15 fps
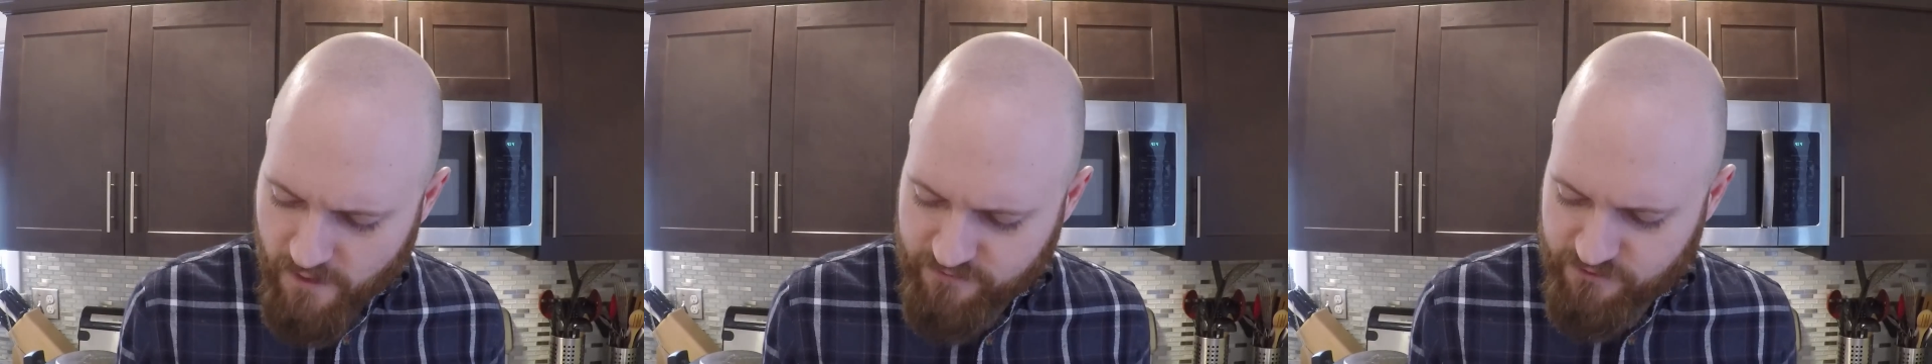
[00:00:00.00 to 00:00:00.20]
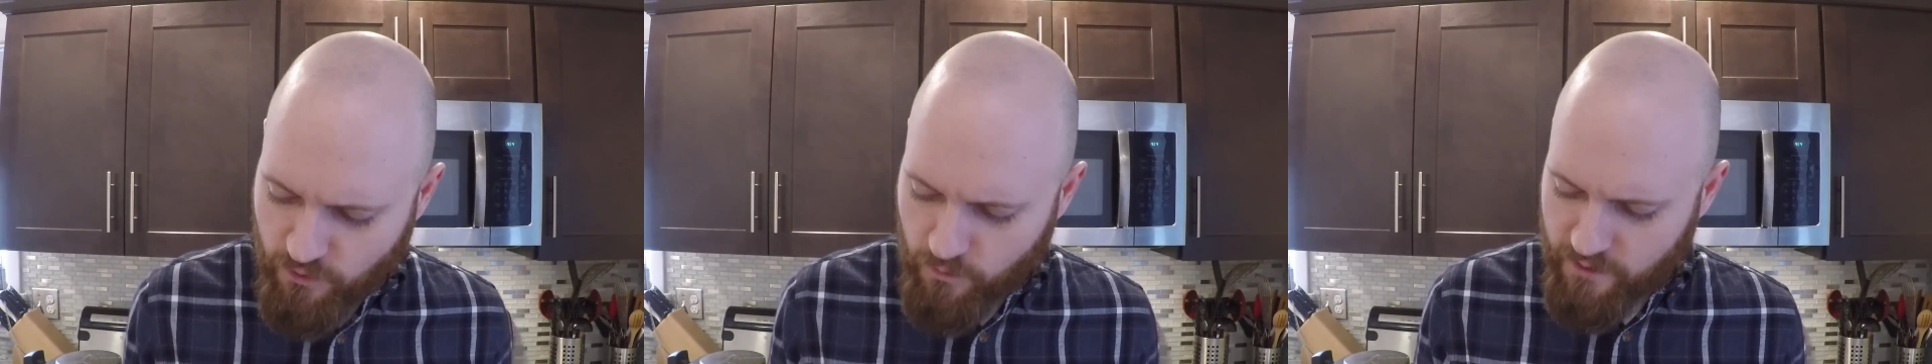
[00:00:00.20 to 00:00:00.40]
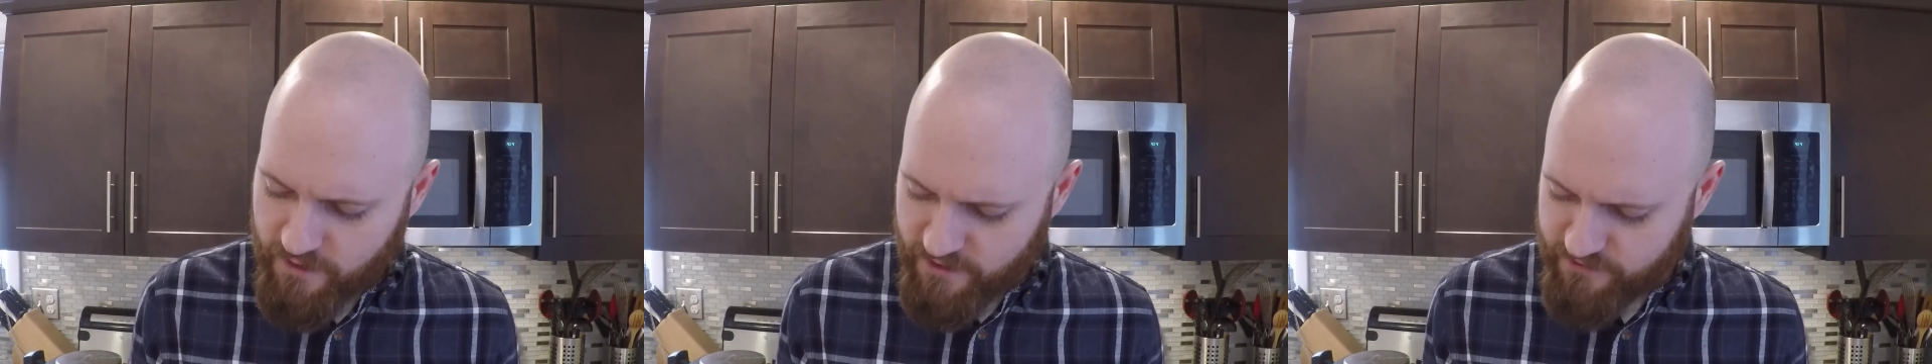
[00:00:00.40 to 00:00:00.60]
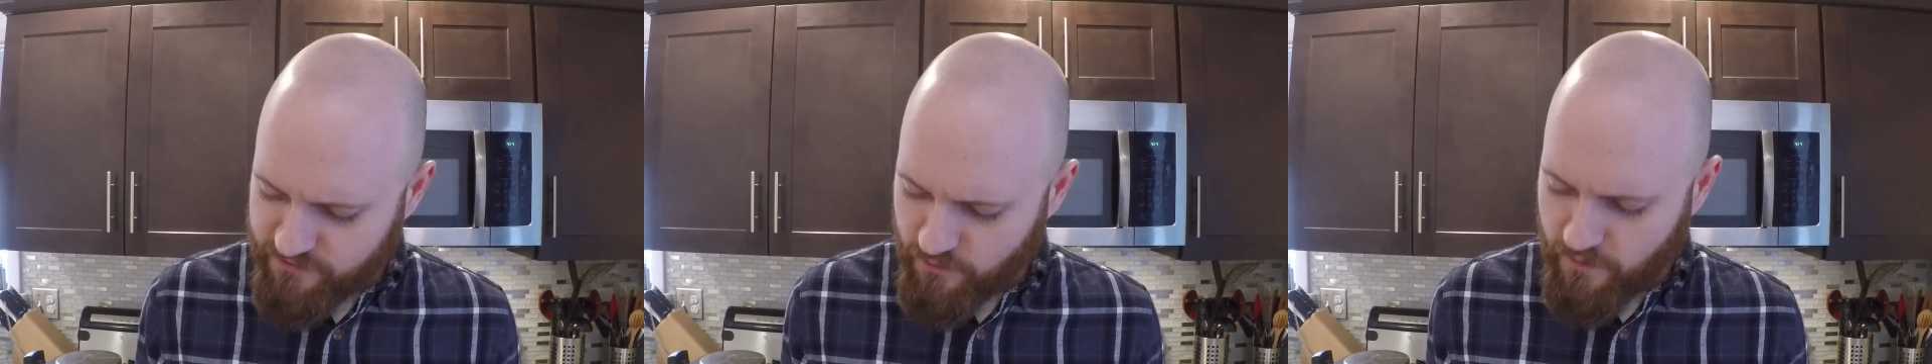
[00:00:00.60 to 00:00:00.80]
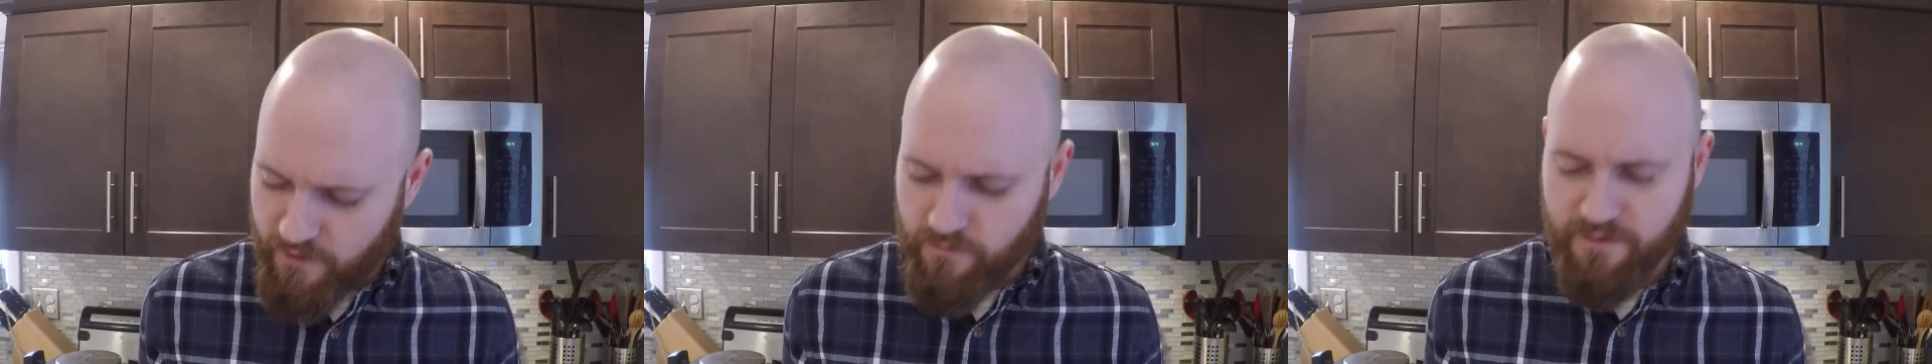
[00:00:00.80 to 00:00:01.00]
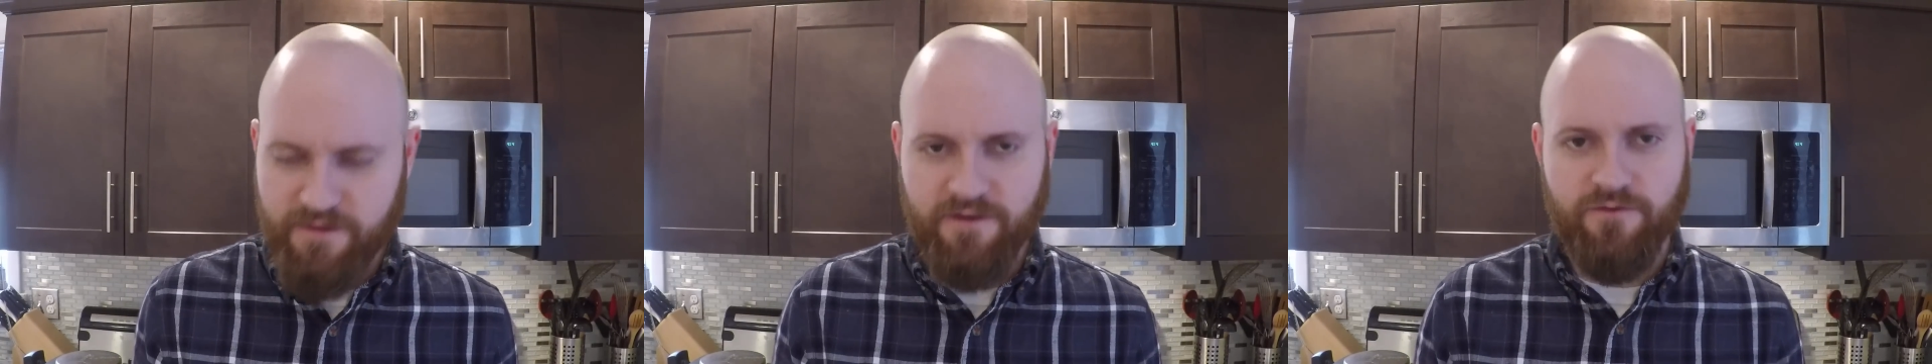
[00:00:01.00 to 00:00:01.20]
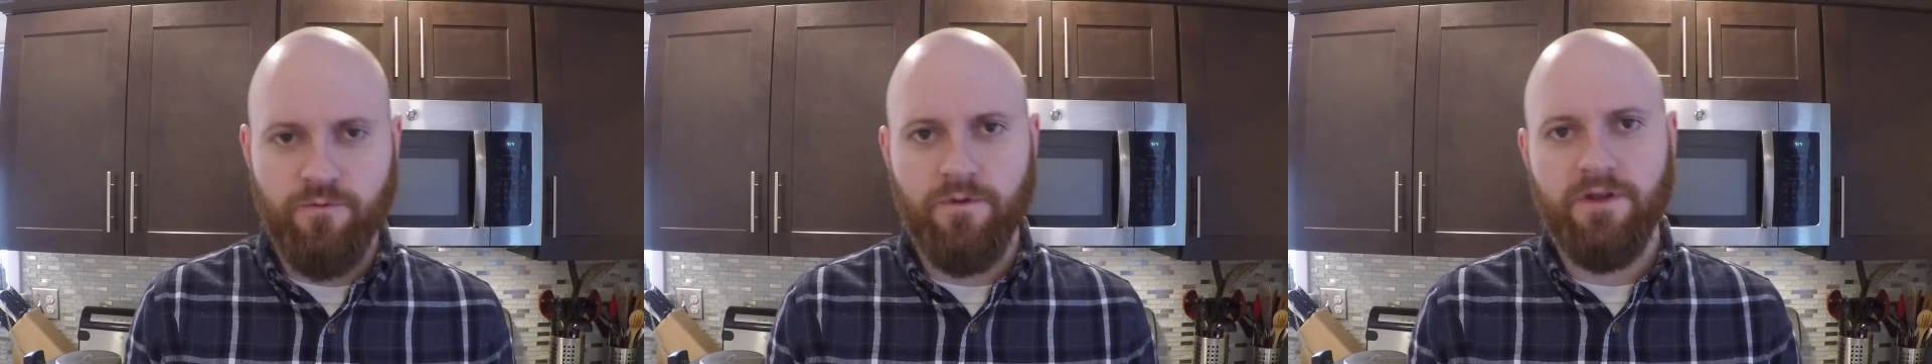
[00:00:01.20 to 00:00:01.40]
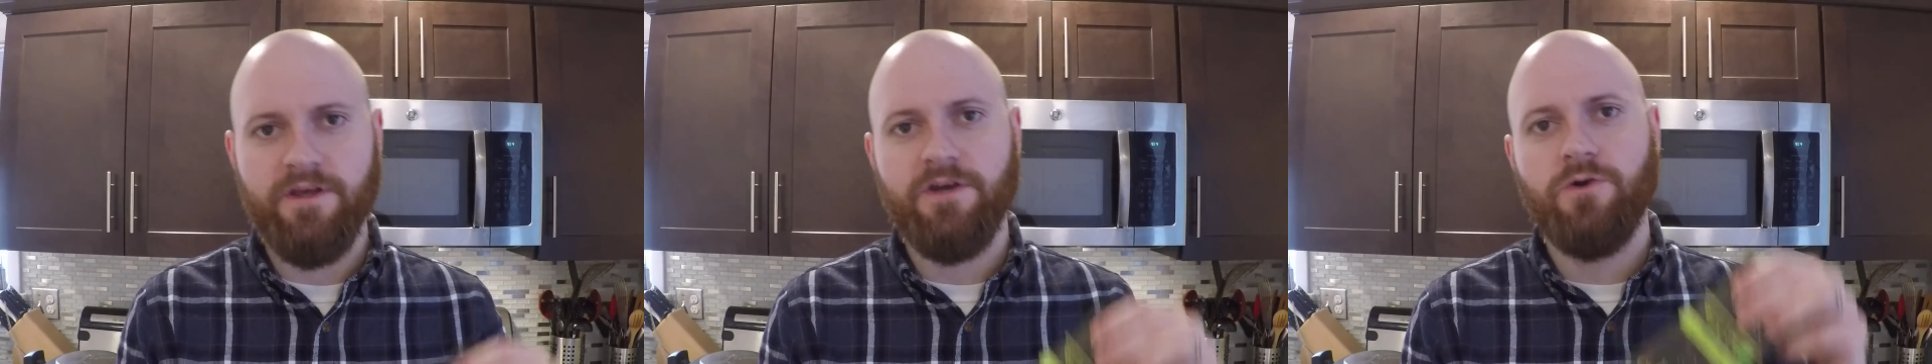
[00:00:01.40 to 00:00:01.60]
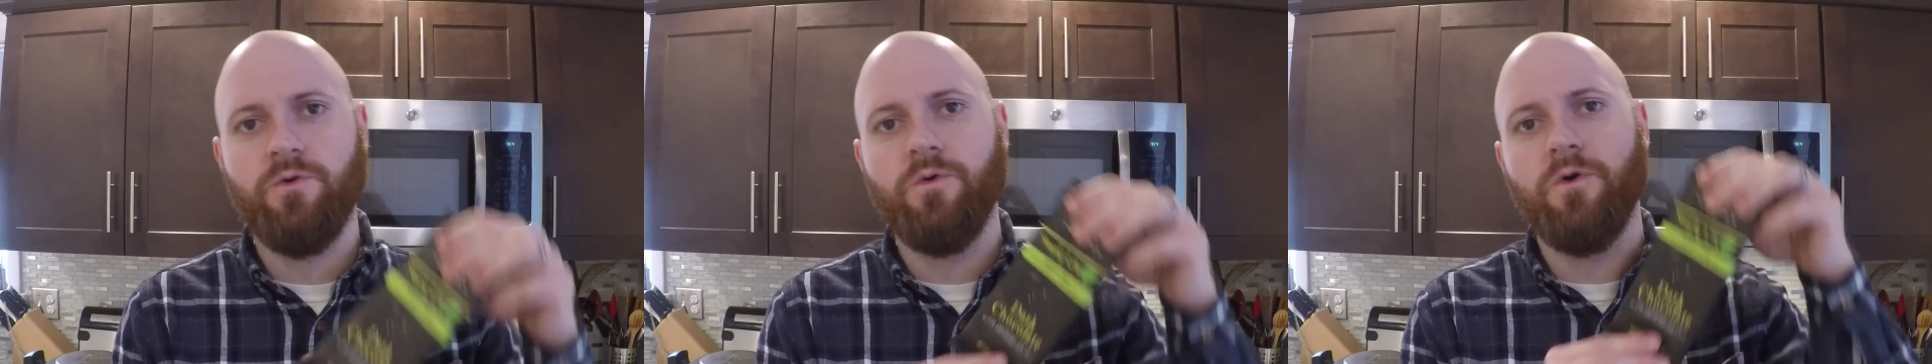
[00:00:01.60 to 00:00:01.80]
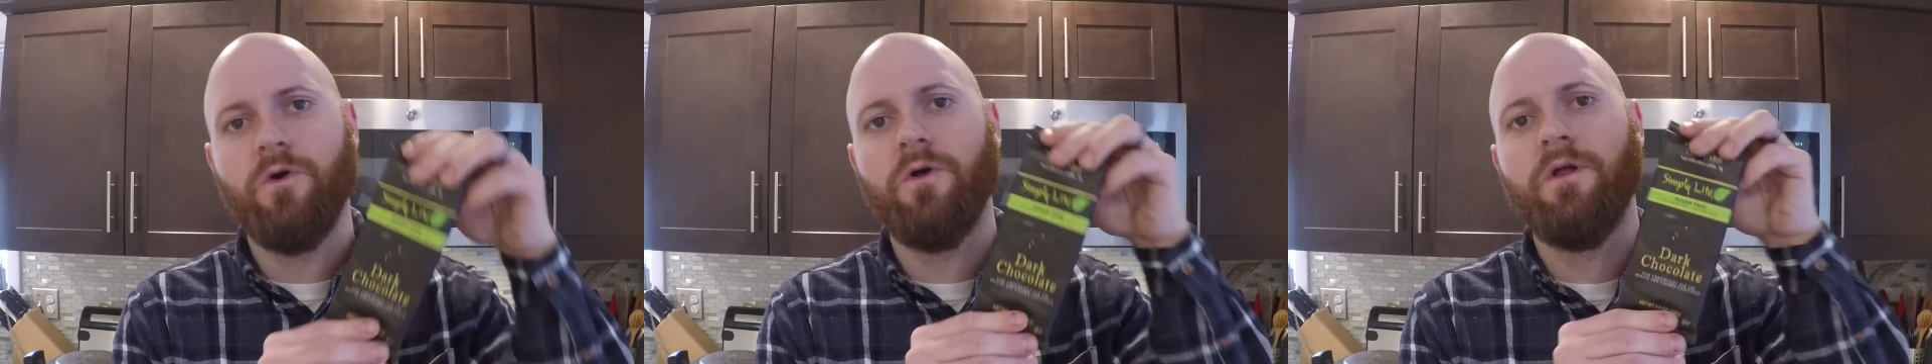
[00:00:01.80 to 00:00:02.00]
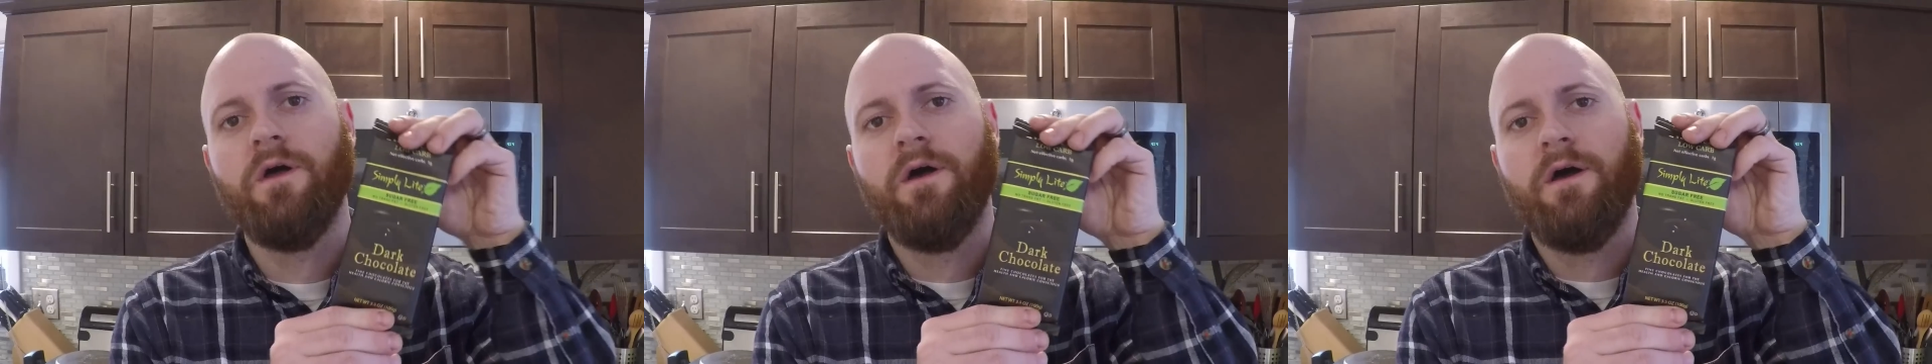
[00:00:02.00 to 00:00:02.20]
So we're going to do it with this really cool